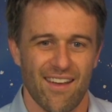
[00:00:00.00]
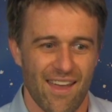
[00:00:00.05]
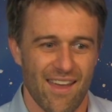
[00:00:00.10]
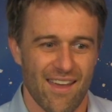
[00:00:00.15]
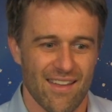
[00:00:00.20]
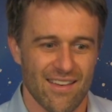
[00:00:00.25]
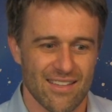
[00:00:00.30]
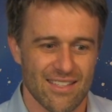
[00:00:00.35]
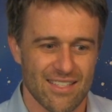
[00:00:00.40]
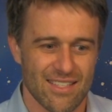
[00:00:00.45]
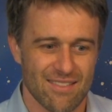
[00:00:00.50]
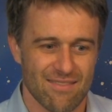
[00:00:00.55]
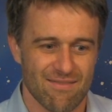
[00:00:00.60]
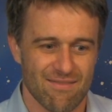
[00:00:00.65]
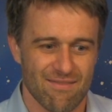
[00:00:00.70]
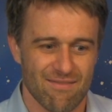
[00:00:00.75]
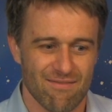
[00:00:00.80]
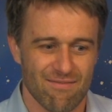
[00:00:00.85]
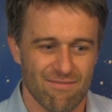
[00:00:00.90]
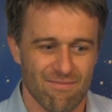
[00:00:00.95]
and
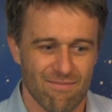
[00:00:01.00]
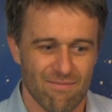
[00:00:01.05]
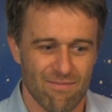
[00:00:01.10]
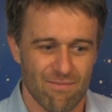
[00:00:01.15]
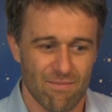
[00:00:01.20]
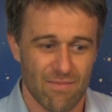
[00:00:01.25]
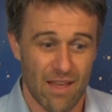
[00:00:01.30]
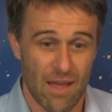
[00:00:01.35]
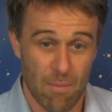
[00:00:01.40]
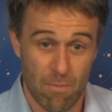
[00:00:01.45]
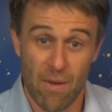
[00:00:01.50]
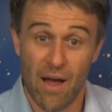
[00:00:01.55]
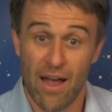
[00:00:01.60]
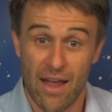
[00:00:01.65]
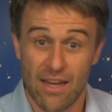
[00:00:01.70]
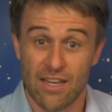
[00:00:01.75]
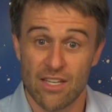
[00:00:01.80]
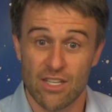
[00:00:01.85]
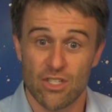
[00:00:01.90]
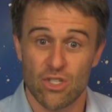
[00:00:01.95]
they
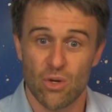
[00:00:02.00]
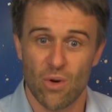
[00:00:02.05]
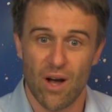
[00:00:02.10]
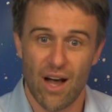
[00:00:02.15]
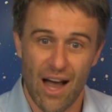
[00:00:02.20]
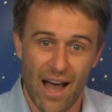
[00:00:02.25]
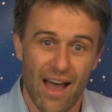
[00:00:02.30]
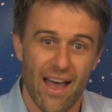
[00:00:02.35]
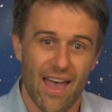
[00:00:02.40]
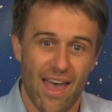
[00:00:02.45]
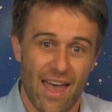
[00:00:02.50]
bind into a